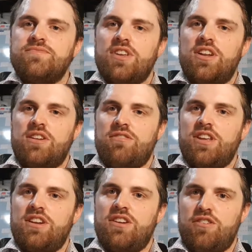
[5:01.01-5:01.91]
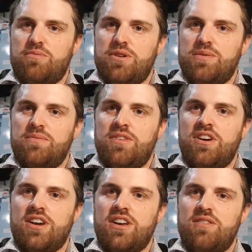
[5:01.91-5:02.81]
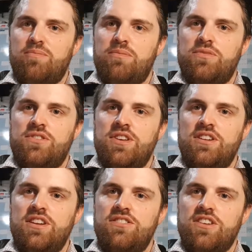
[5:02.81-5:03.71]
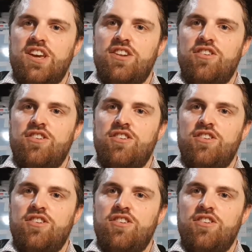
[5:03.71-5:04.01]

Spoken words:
an unrelated health problem. I get a CT scan